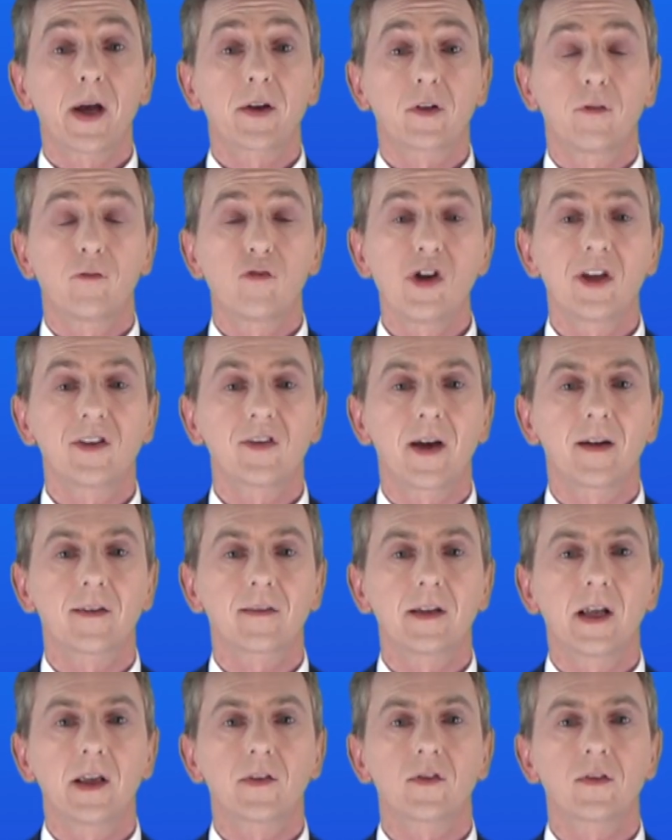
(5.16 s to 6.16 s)
back to
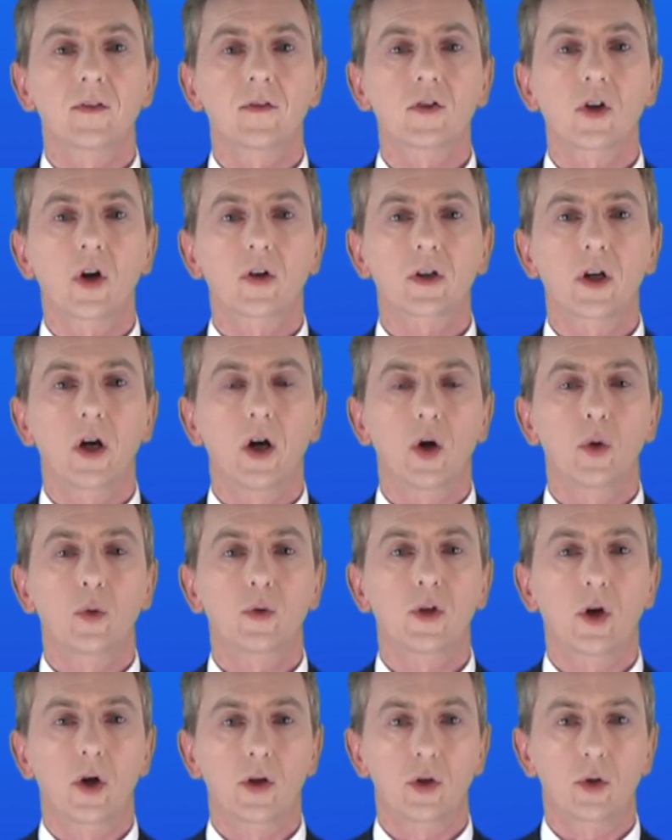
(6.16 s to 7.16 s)

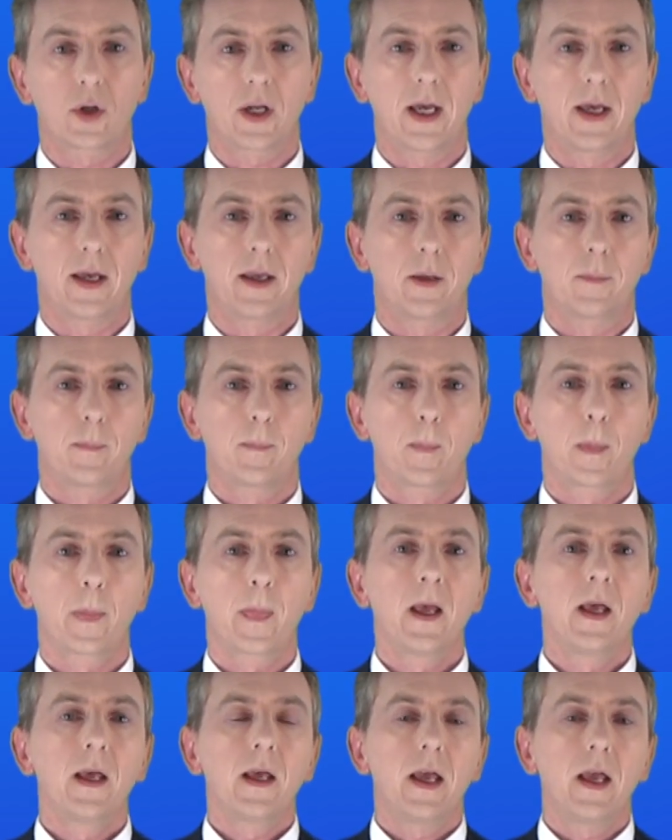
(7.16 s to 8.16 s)
freesciencelessons.co.uk.
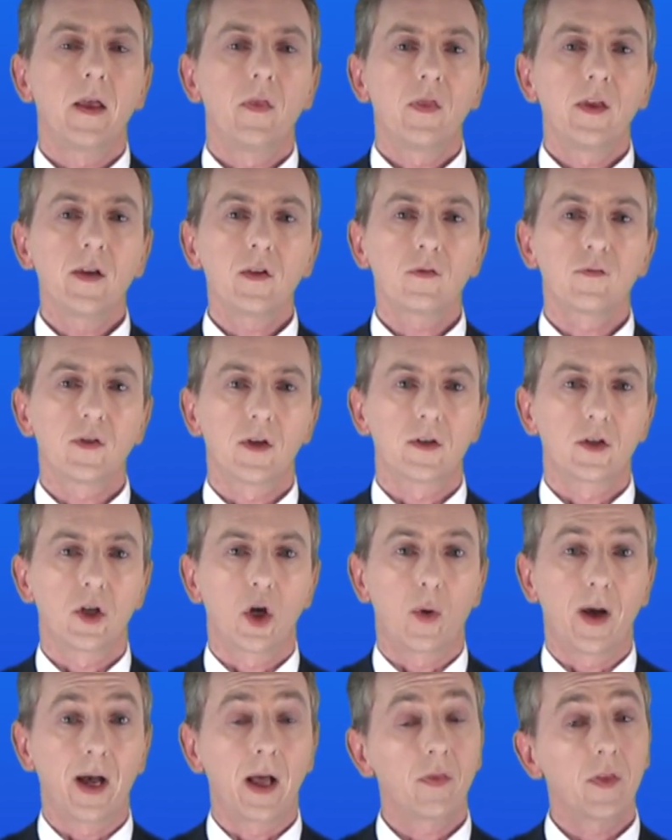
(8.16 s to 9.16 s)
In this
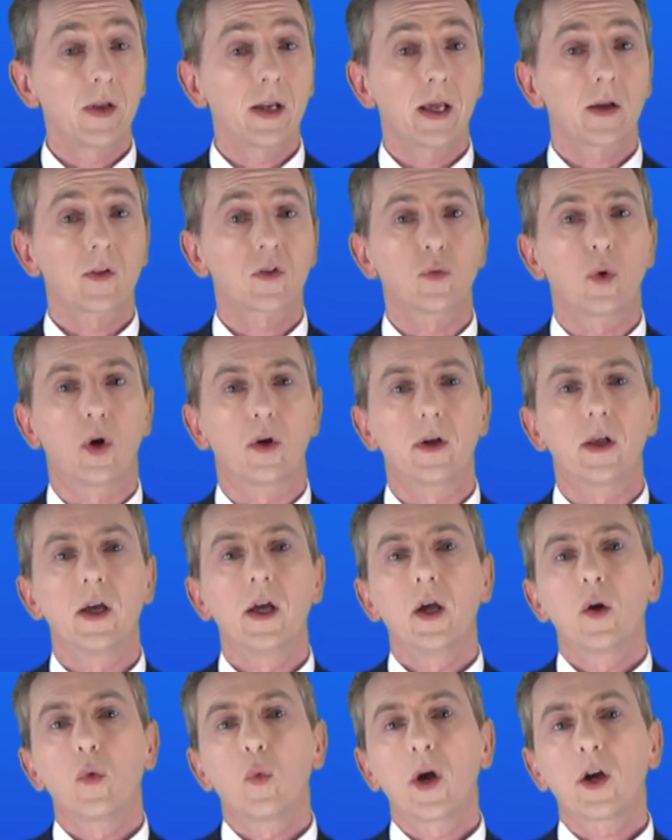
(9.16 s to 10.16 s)
video and the next one,
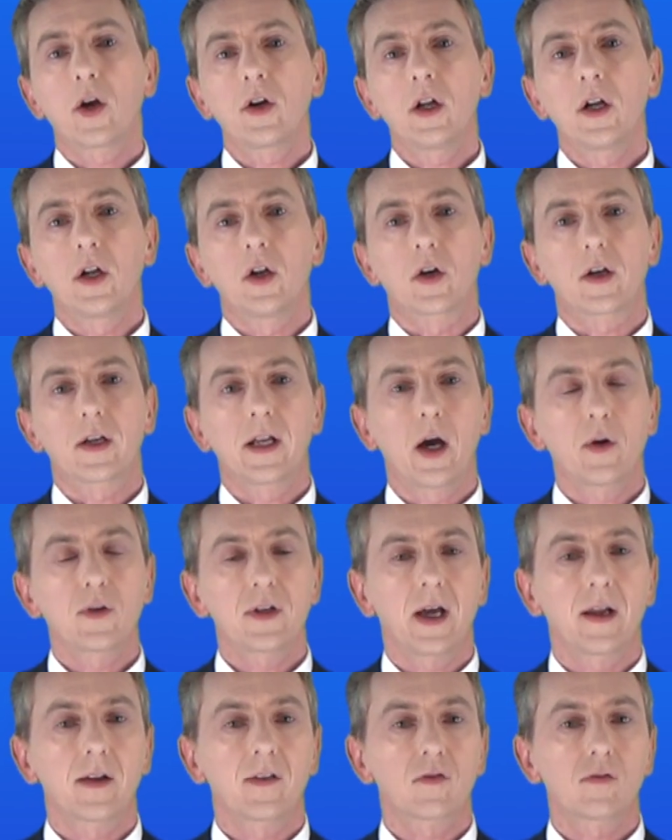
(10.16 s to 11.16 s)
we're going to look at how
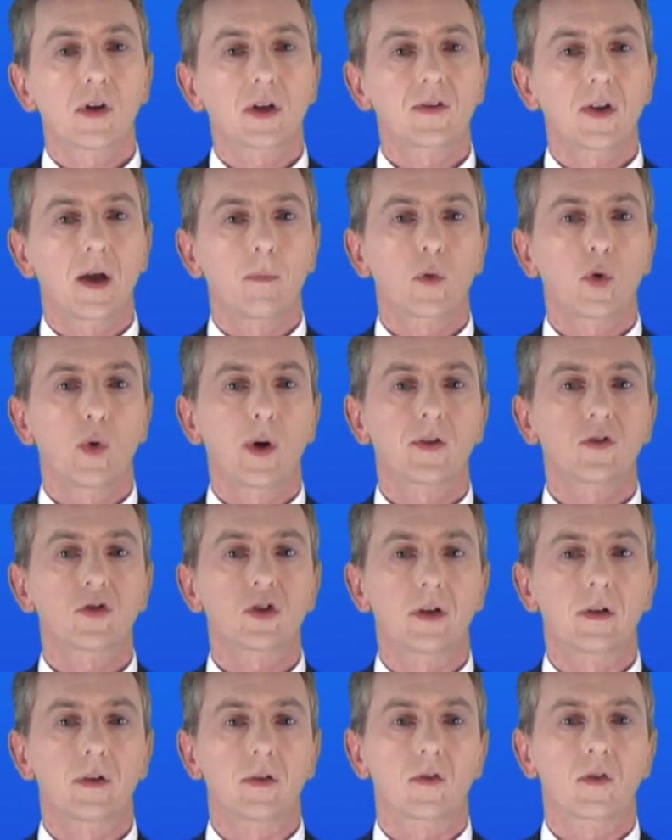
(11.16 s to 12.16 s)
to answer exam
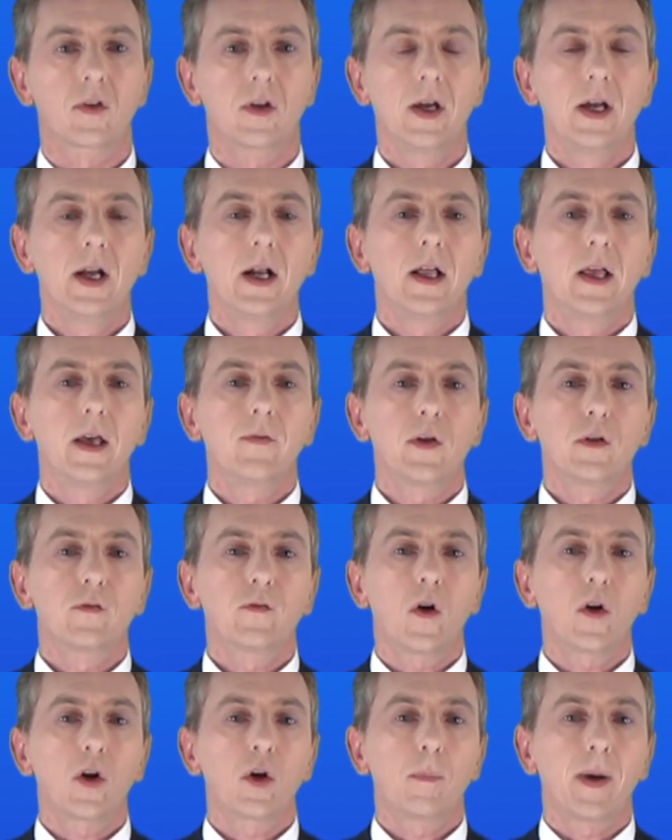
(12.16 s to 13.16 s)
questions. If you
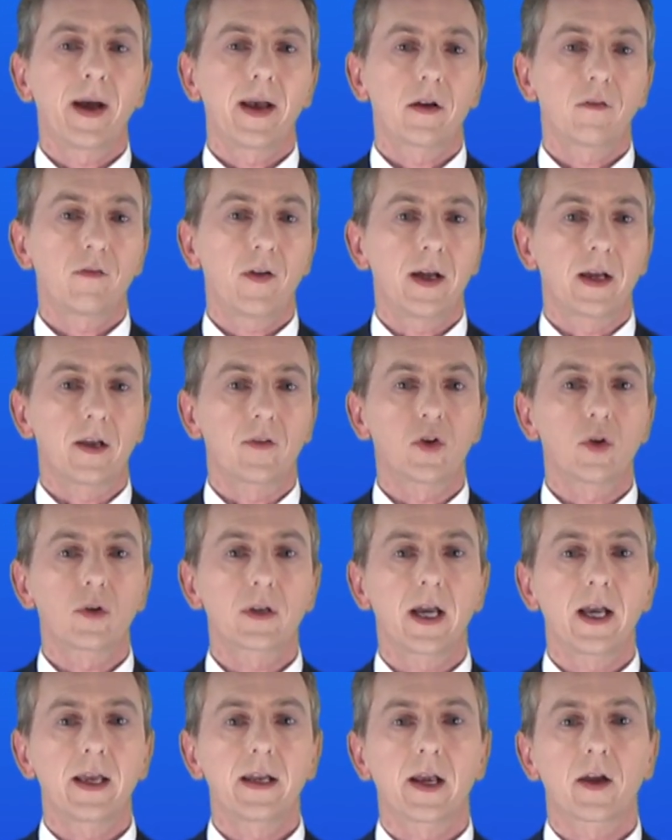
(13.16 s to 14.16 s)
follow my advice, you'll
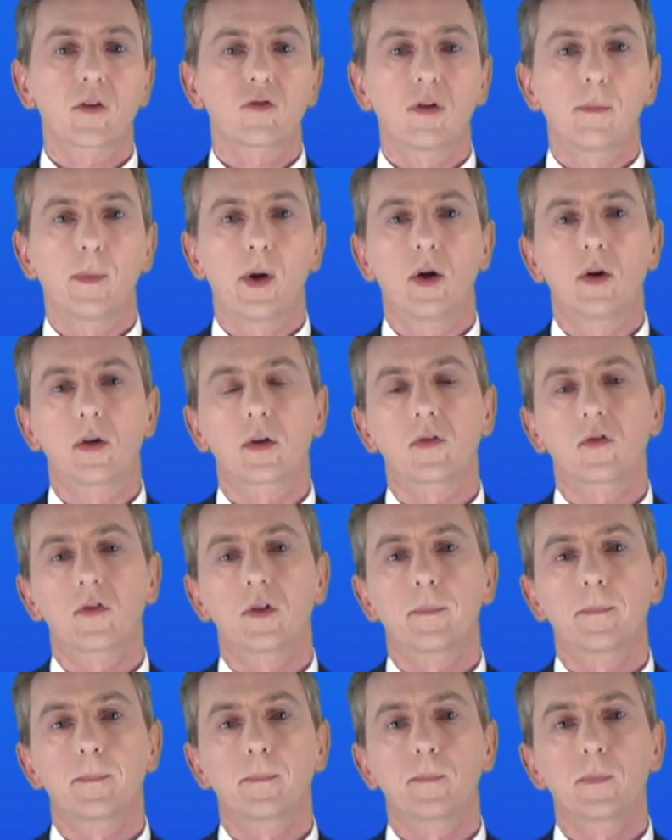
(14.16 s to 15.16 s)
gain extra marks.